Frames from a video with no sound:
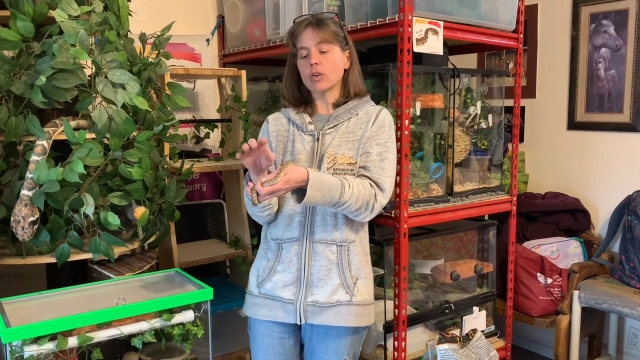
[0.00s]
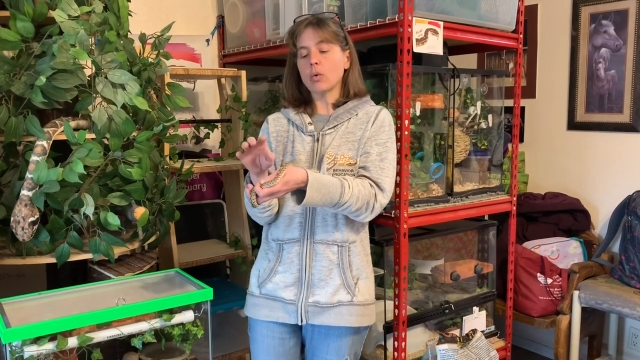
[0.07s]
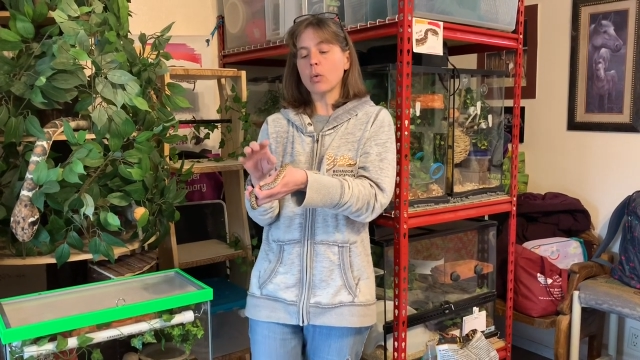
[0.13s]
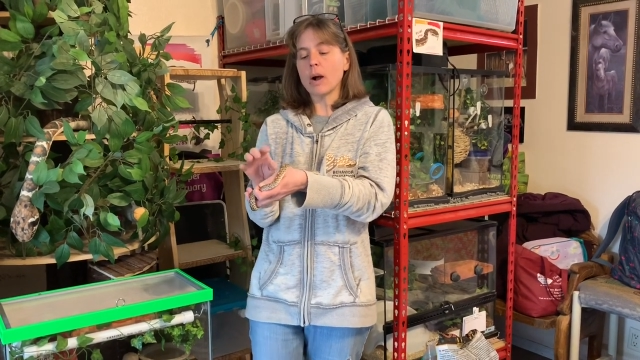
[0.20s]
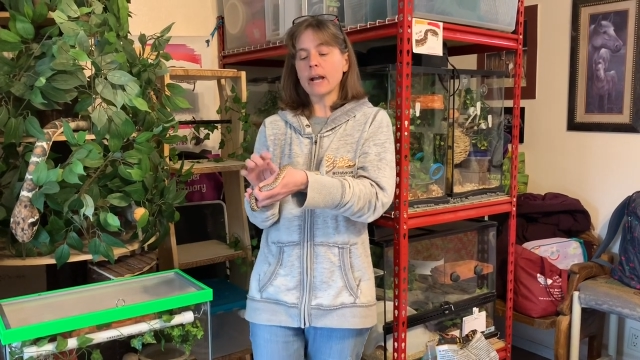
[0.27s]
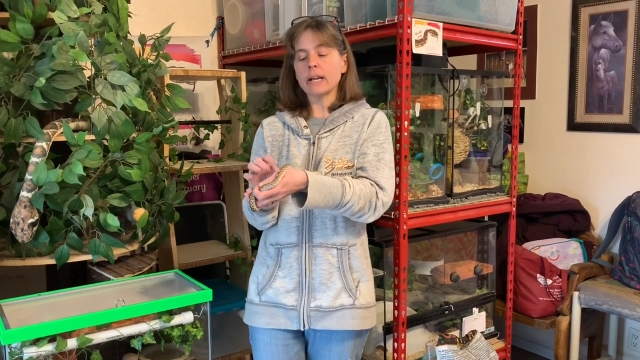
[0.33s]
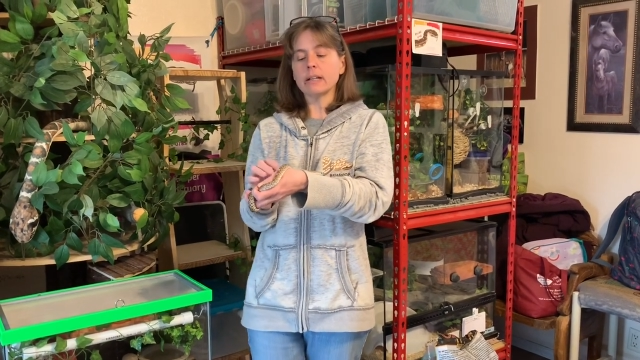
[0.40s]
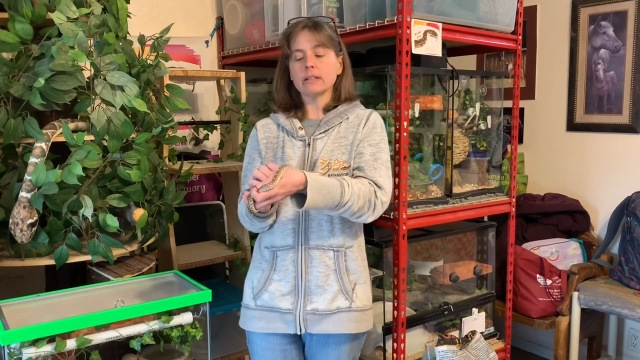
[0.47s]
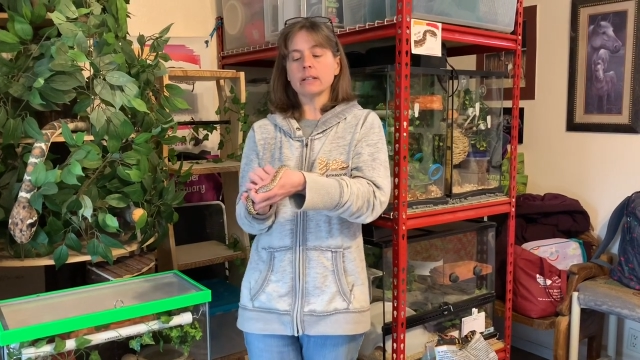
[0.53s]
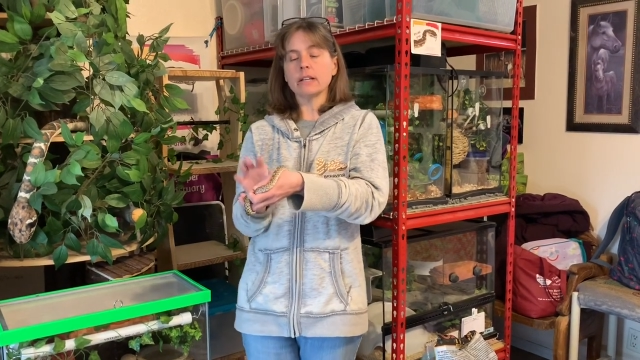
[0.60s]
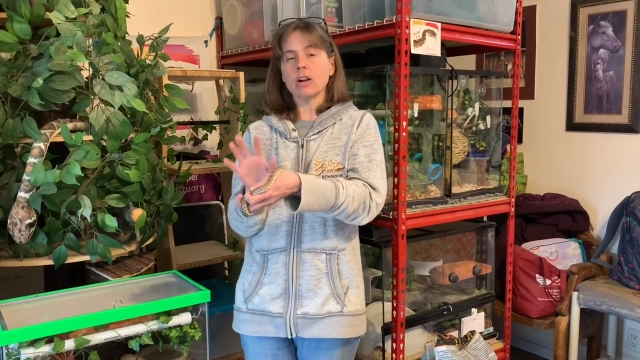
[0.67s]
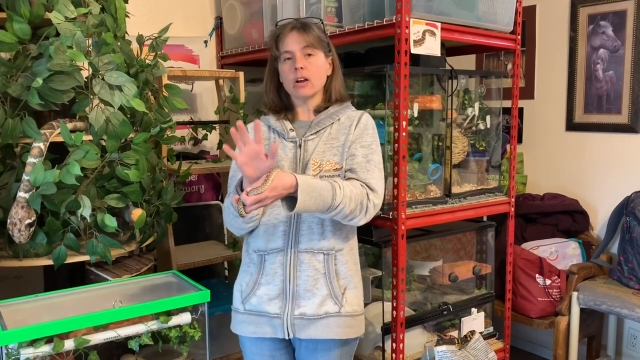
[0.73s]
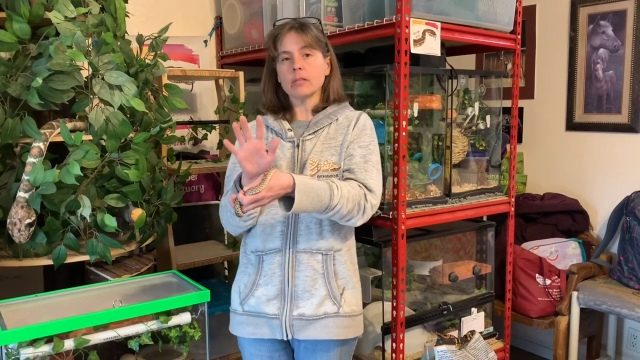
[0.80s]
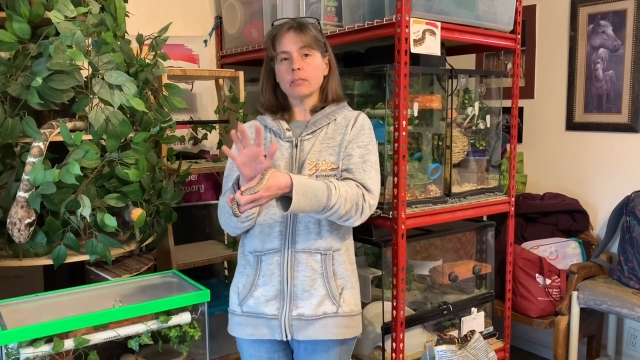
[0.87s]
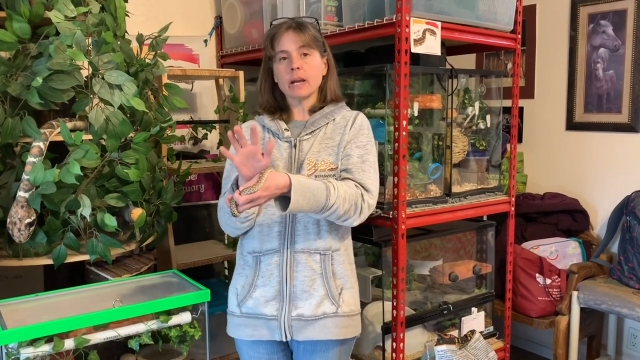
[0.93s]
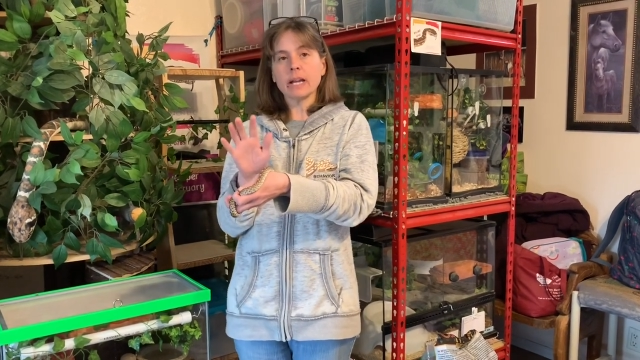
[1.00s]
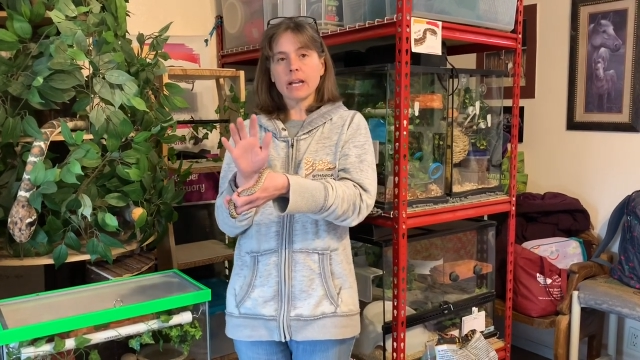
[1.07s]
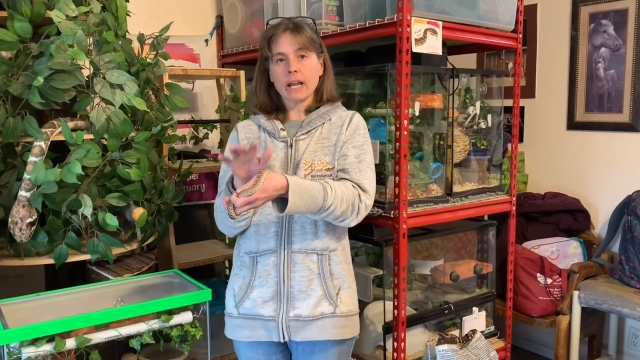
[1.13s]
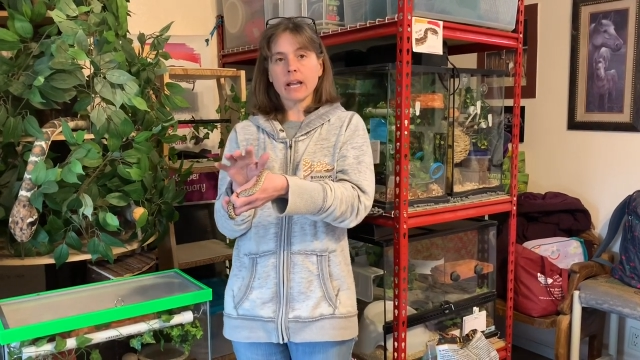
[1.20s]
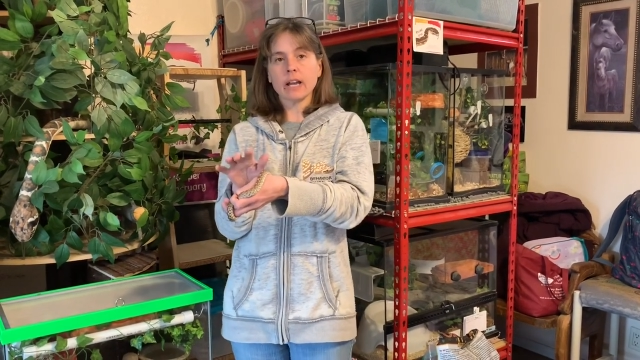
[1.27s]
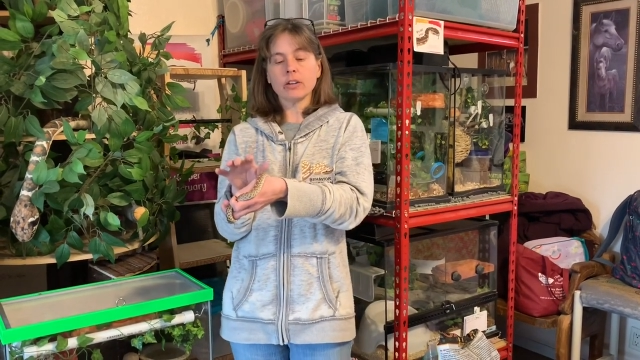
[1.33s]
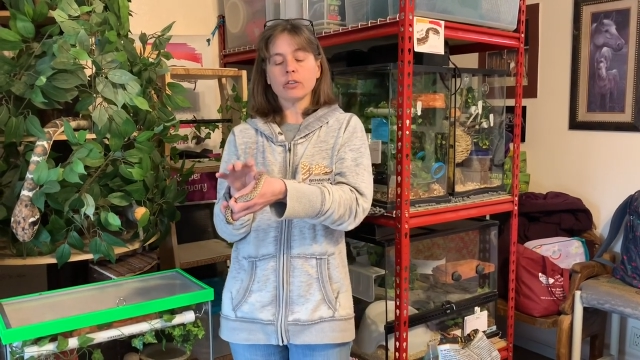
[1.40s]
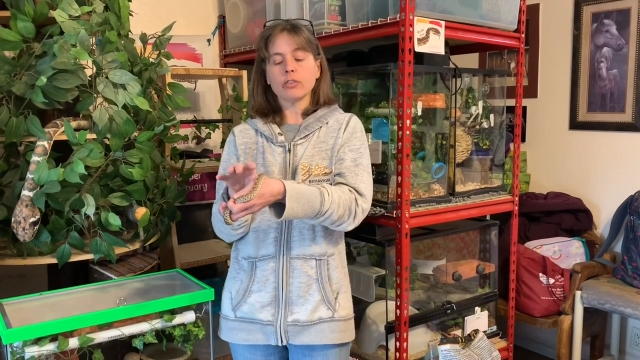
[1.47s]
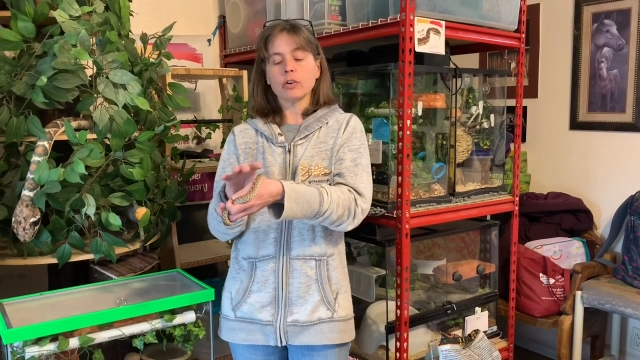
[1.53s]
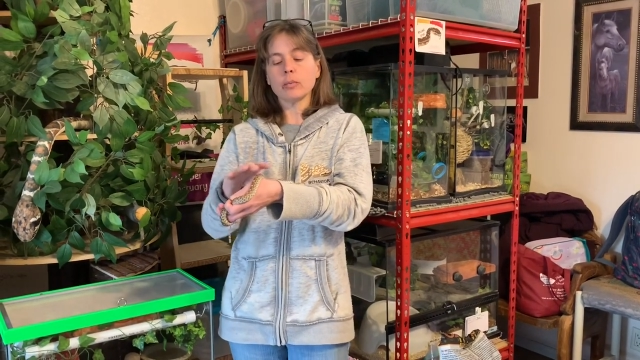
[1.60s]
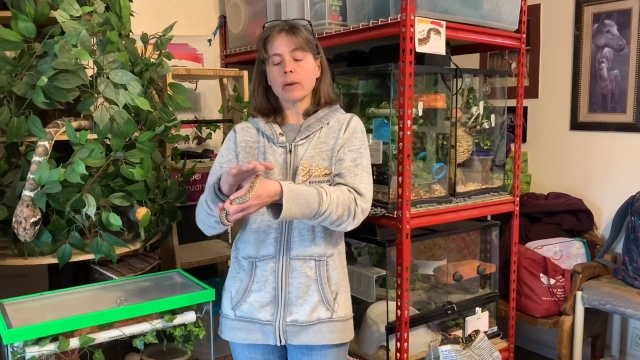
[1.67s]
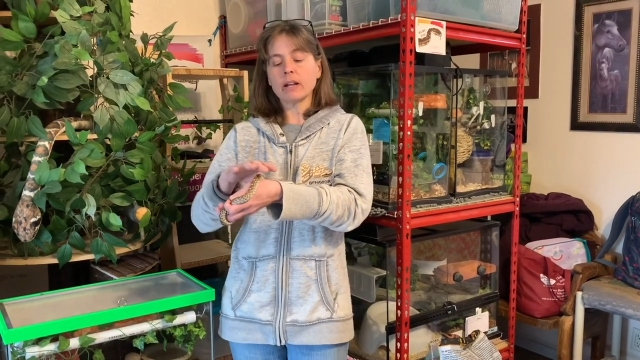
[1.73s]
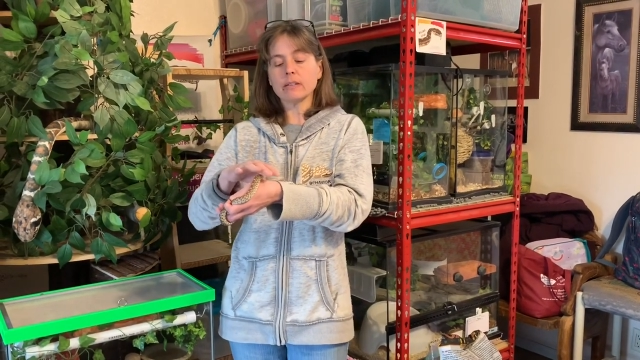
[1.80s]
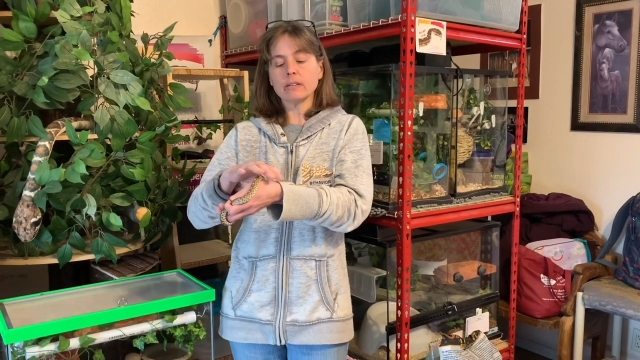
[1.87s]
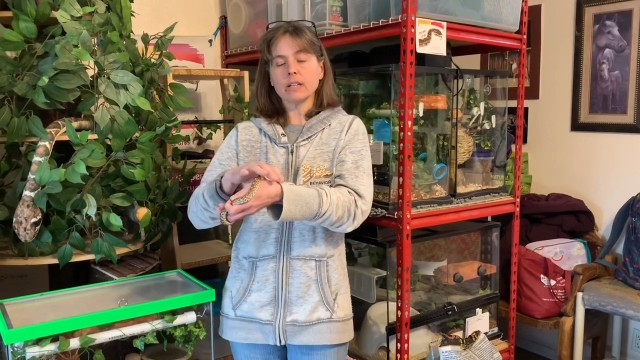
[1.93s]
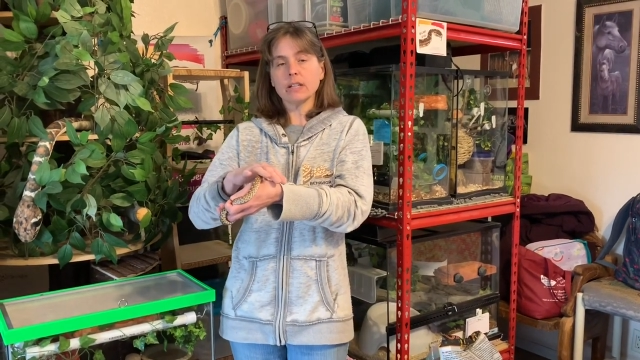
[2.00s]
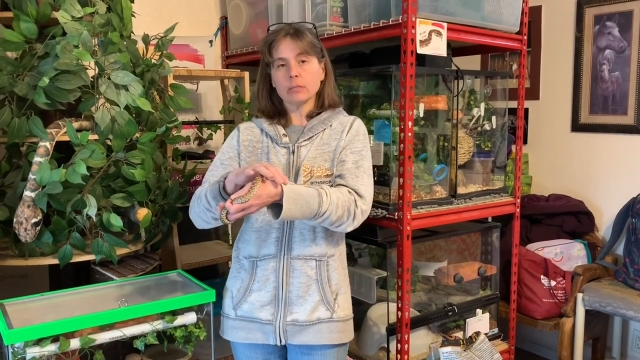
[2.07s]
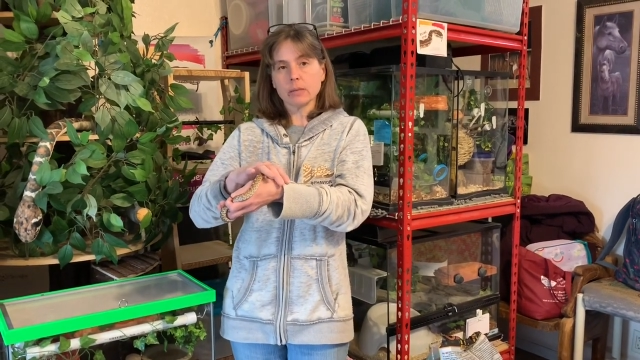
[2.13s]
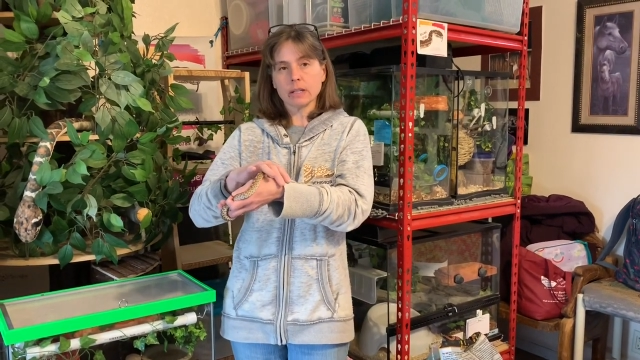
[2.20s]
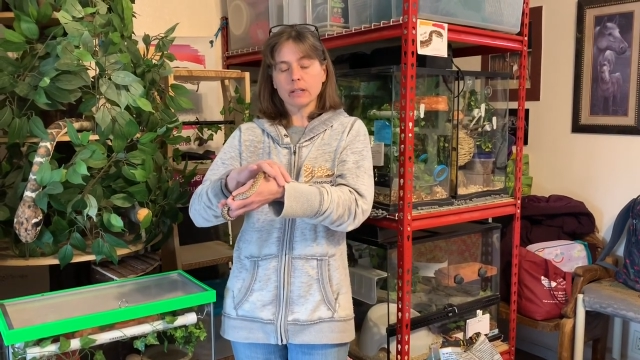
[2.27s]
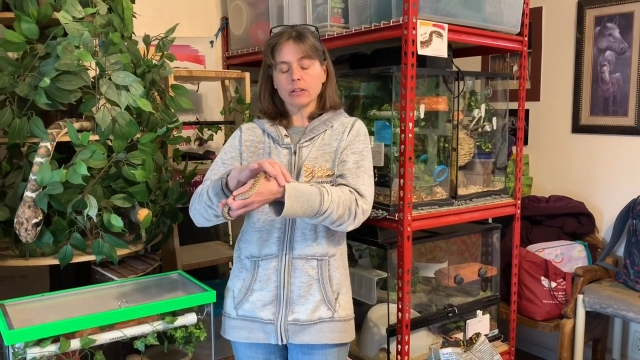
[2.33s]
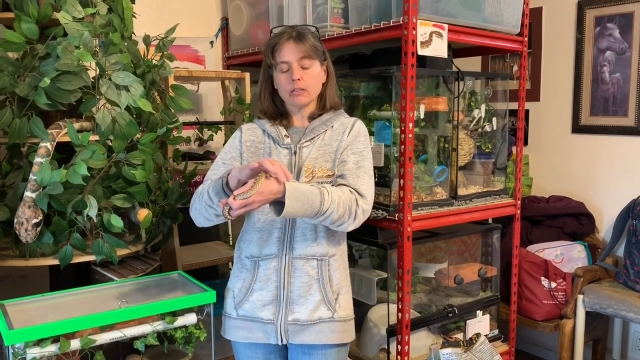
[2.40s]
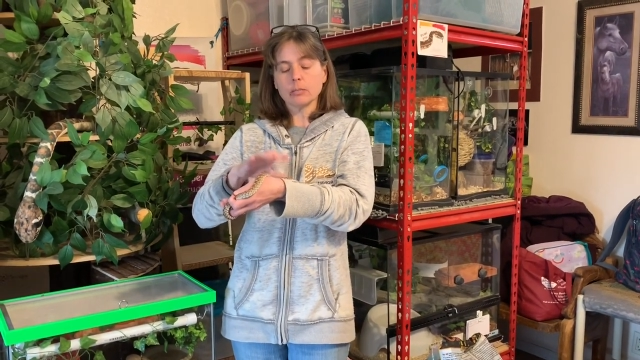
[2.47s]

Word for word: quietly on my hand for about 10 minutes